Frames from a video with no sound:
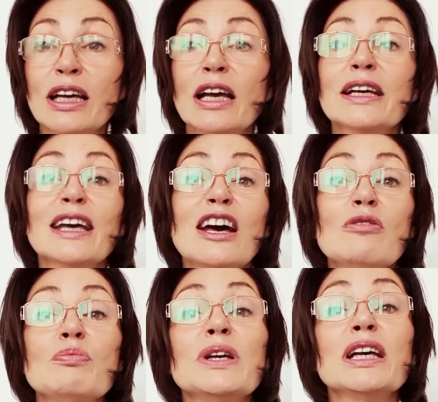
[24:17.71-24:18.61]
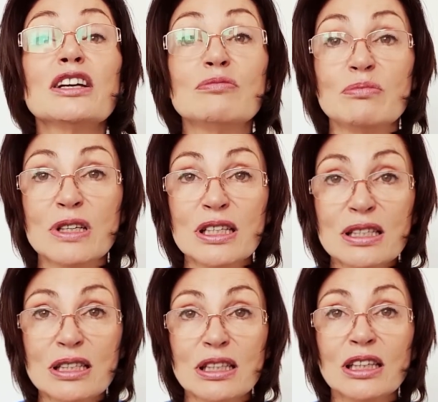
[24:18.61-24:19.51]
can be
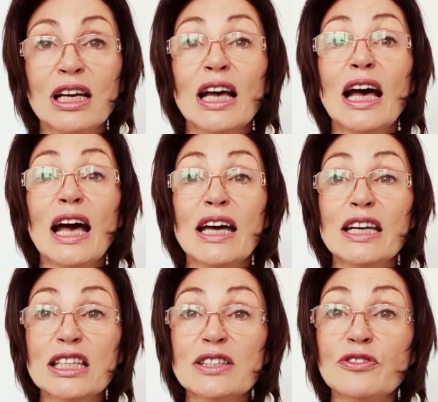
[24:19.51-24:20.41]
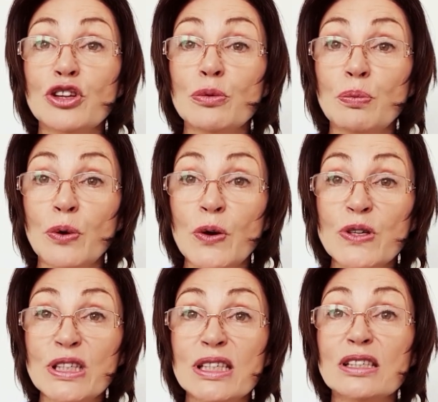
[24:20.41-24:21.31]
administered and is for the
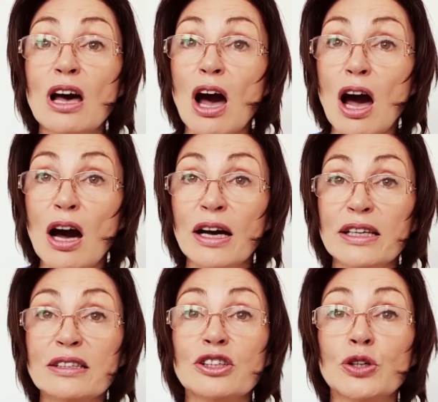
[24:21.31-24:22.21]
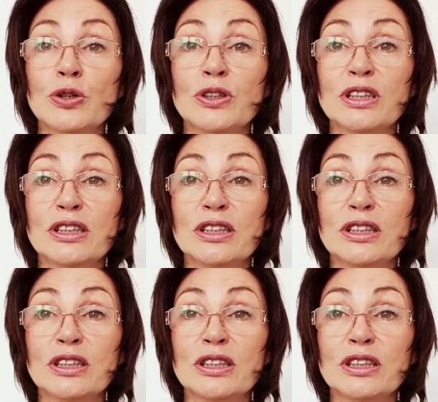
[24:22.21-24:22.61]
person's highest good.